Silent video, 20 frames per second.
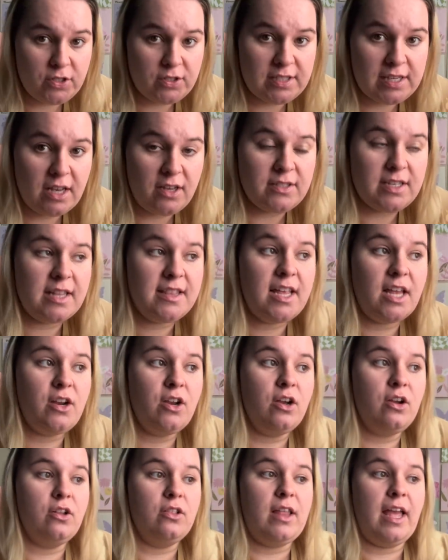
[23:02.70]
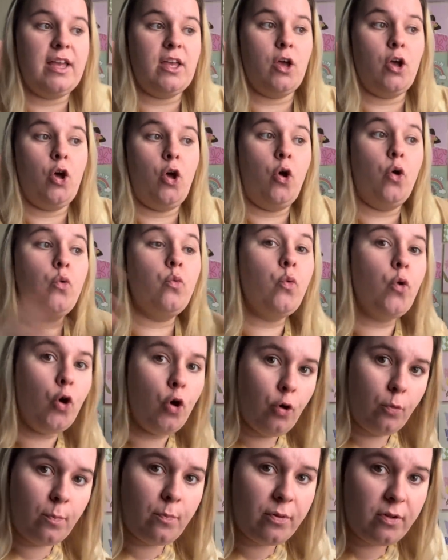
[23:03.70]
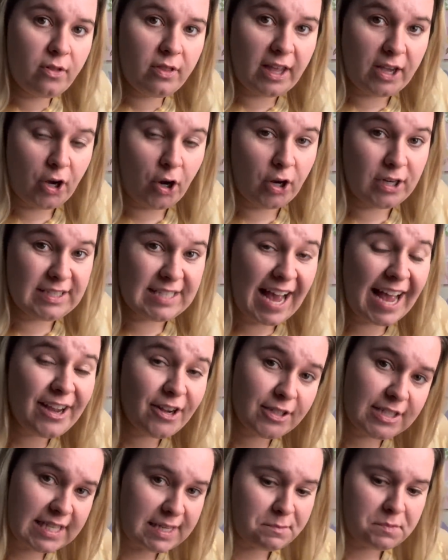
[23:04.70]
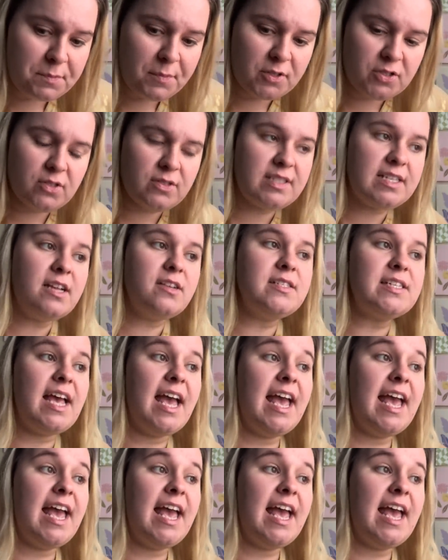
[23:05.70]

sales, and then her like group, like her entire team's personal sales.